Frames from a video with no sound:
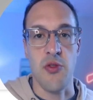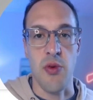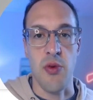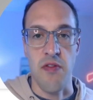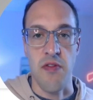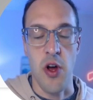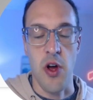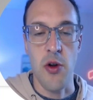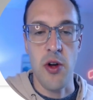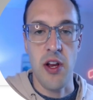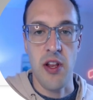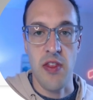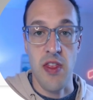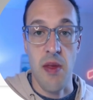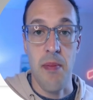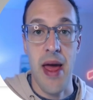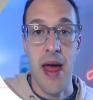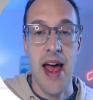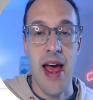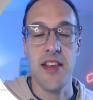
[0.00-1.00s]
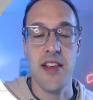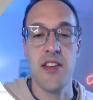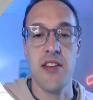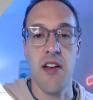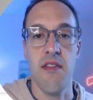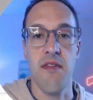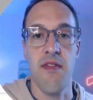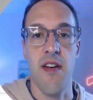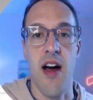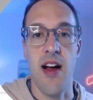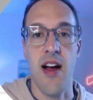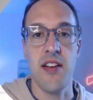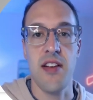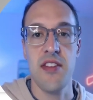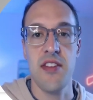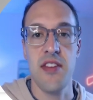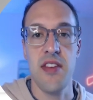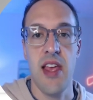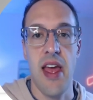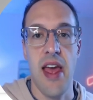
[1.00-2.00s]
As we've noted in the past,
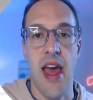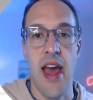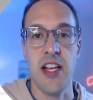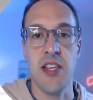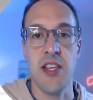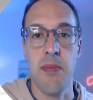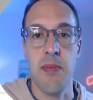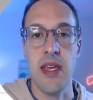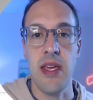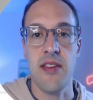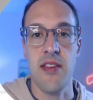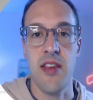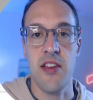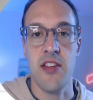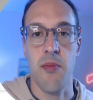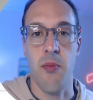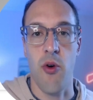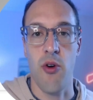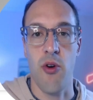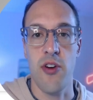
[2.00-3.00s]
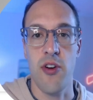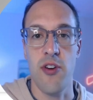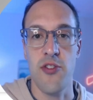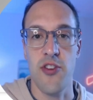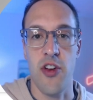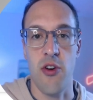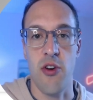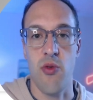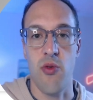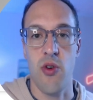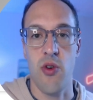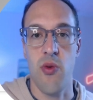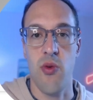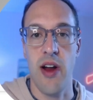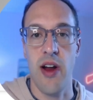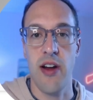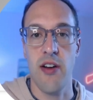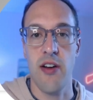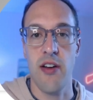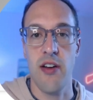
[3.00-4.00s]
Fox XP system orders are
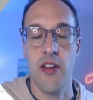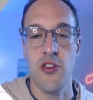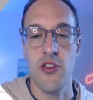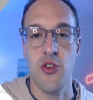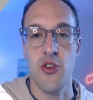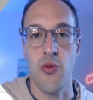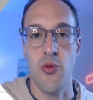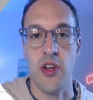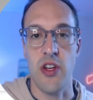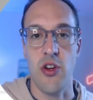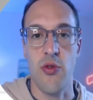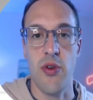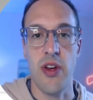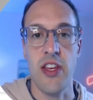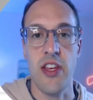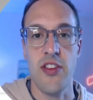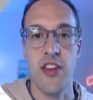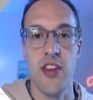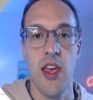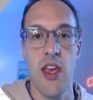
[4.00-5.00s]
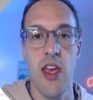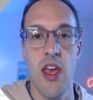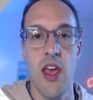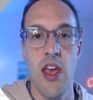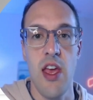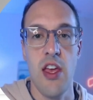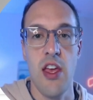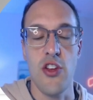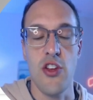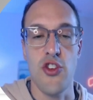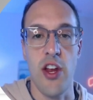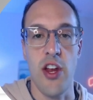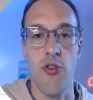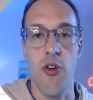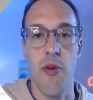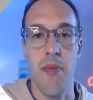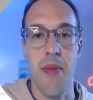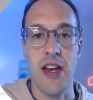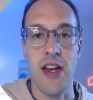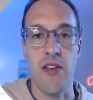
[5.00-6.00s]
required to increase
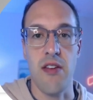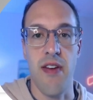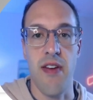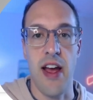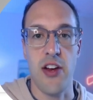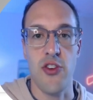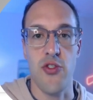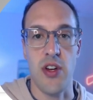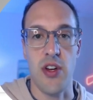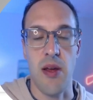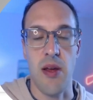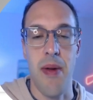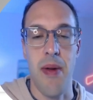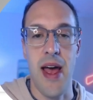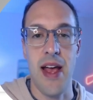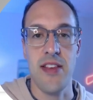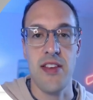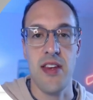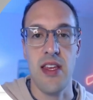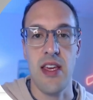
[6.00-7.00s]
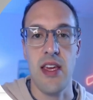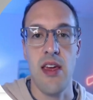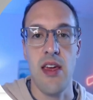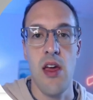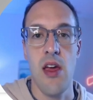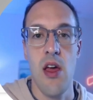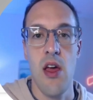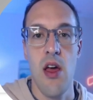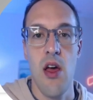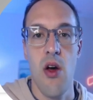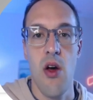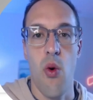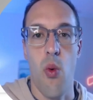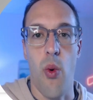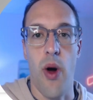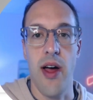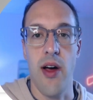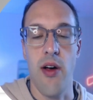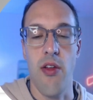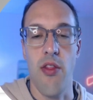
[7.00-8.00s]
general manufacturing capacity,
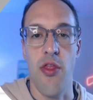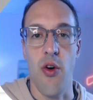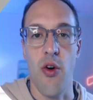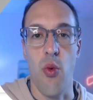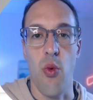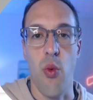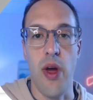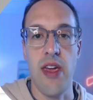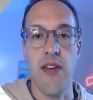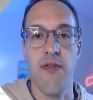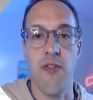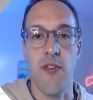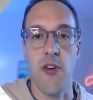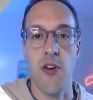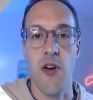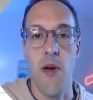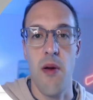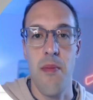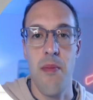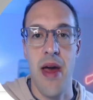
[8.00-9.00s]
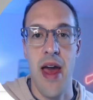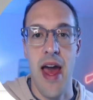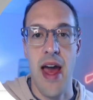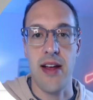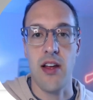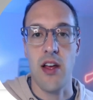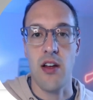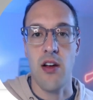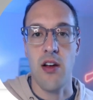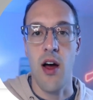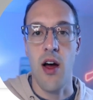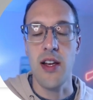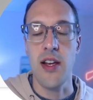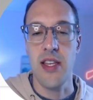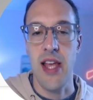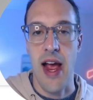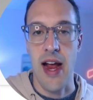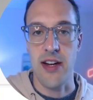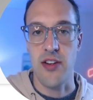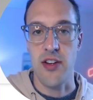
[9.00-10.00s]
while the WaferPak
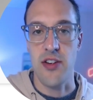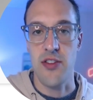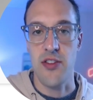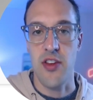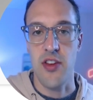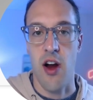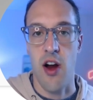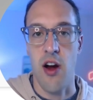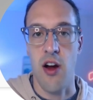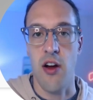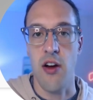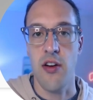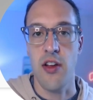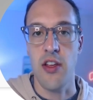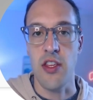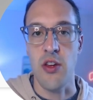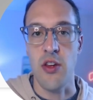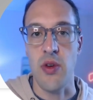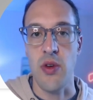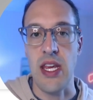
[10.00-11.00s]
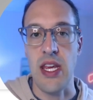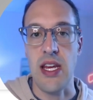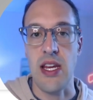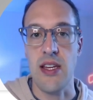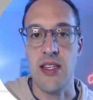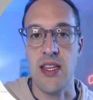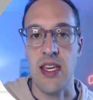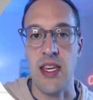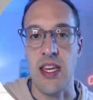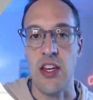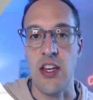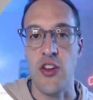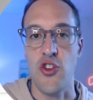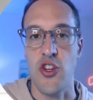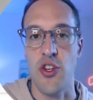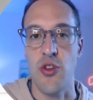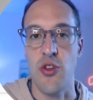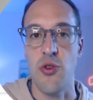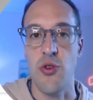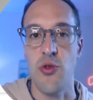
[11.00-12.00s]
contactors are unique to
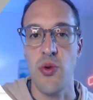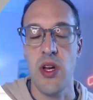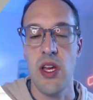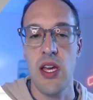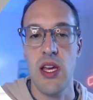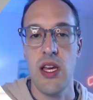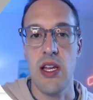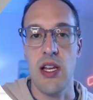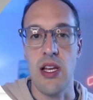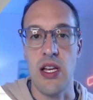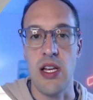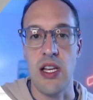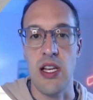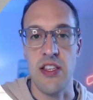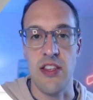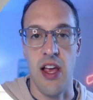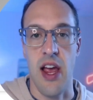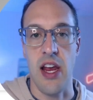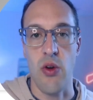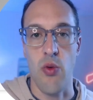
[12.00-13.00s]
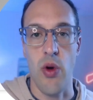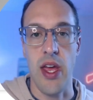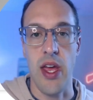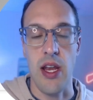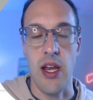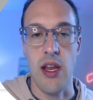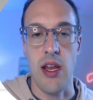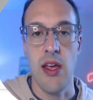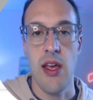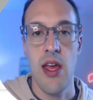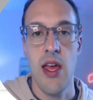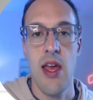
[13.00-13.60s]
each new design win.